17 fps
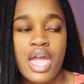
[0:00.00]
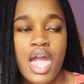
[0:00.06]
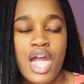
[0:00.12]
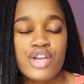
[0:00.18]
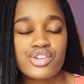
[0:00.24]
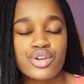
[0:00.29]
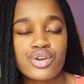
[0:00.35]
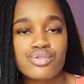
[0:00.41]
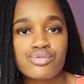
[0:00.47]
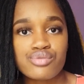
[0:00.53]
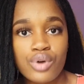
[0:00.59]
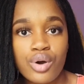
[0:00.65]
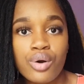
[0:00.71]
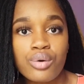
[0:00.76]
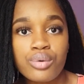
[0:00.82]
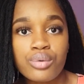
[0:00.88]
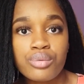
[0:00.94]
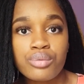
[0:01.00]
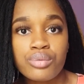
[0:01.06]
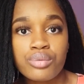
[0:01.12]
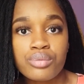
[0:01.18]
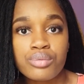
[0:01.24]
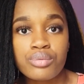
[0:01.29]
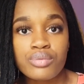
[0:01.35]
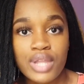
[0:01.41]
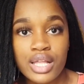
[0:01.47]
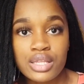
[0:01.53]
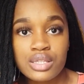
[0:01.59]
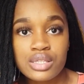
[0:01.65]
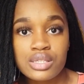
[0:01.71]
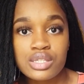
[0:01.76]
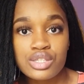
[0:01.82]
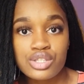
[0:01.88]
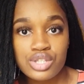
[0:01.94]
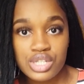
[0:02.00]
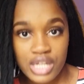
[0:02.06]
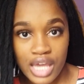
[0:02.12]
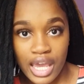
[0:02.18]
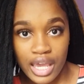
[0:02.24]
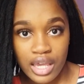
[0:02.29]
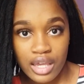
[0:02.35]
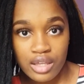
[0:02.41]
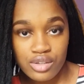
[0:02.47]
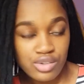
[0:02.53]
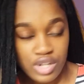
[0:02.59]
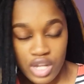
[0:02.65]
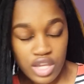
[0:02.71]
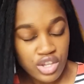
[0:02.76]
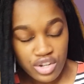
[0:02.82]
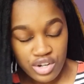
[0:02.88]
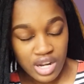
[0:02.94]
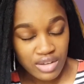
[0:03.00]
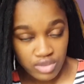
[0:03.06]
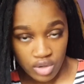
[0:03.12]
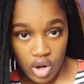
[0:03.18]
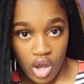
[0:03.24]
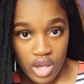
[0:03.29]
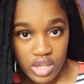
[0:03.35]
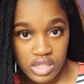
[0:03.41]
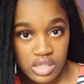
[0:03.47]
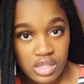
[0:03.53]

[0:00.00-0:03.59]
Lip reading: And she goes, "No, that's today. Today you don't have class.